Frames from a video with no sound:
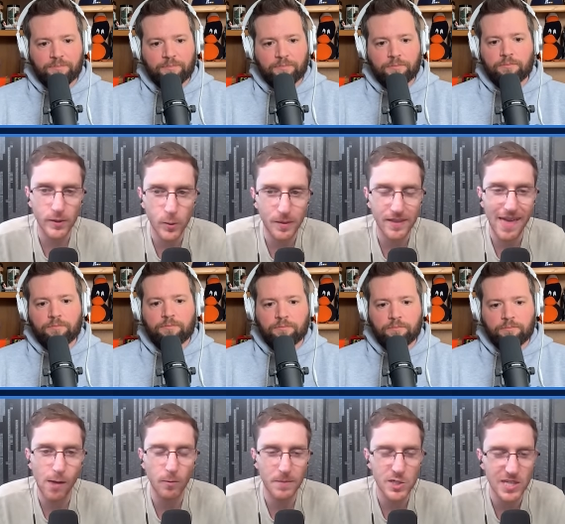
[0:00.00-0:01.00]
Speaker 1: a little bit of that
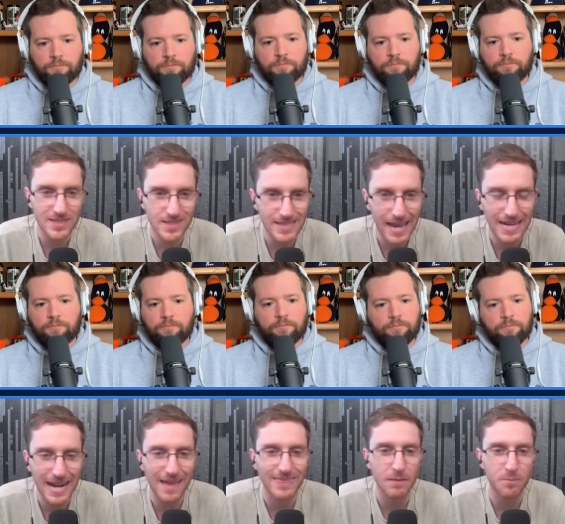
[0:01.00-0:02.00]
with Michigan State.
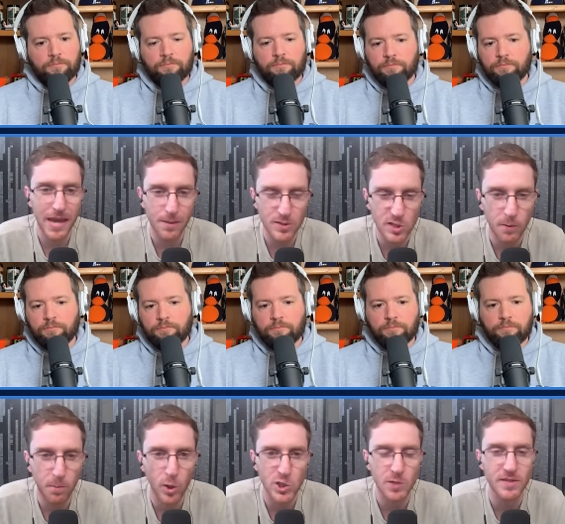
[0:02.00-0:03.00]
I think Bama's going to
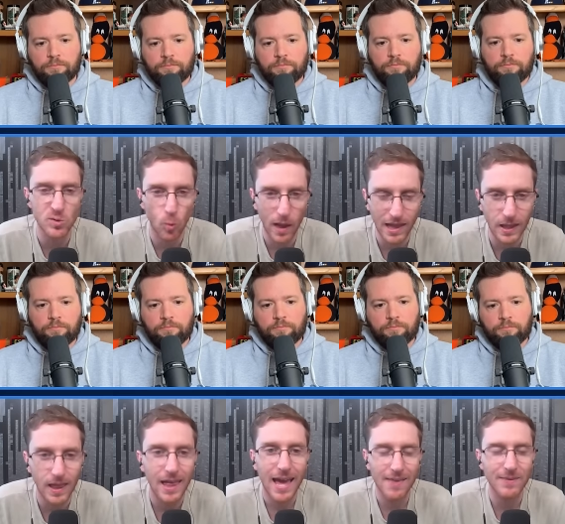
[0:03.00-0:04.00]
push him as well,
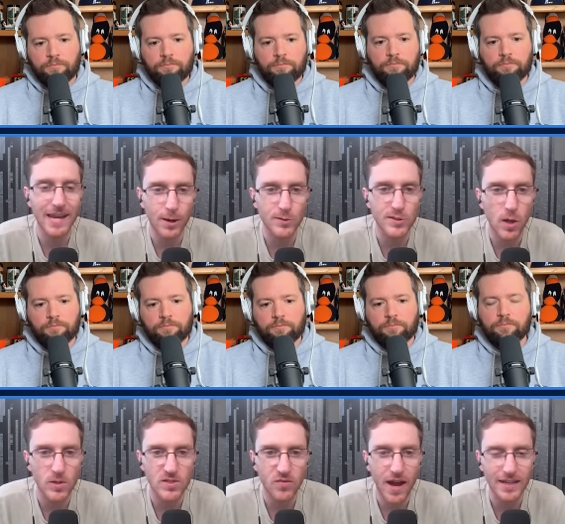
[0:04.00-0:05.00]
and then
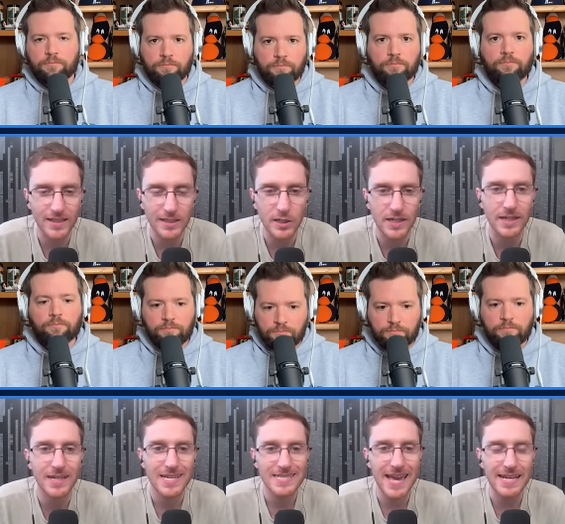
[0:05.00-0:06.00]
Arizona's finally going to
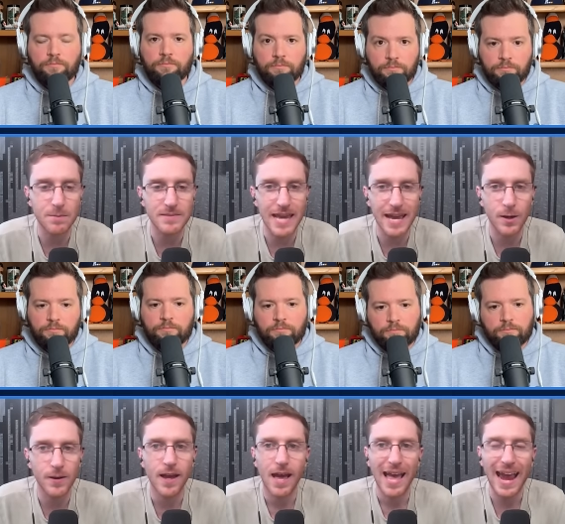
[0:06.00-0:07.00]
take him down.
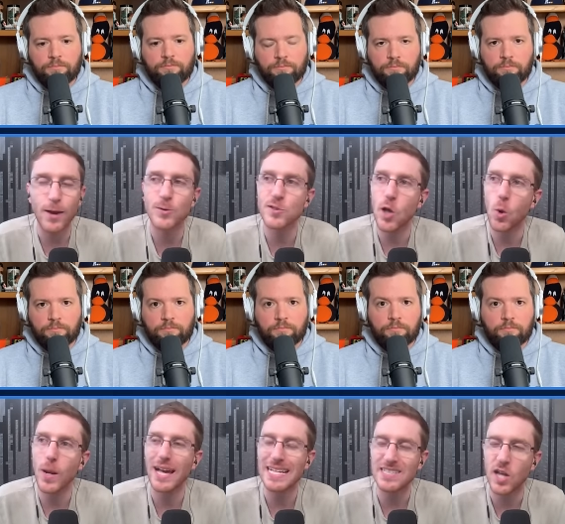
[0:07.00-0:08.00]
Arizona,
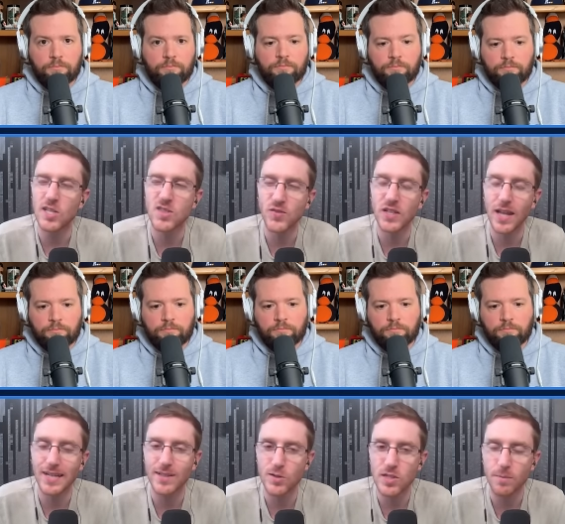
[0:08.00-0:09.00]
it does feel like
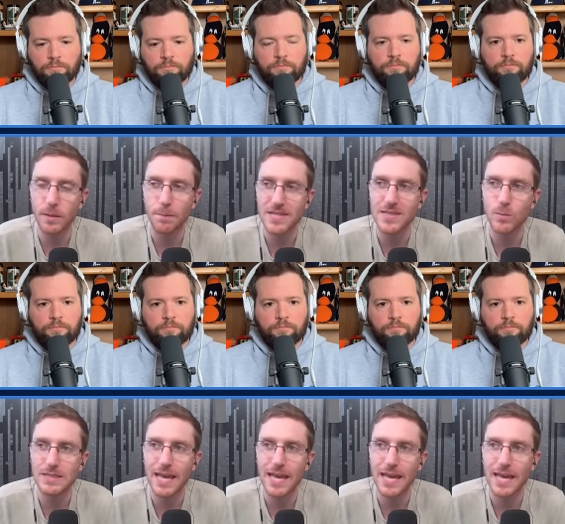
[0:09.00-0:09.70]
there's something missing with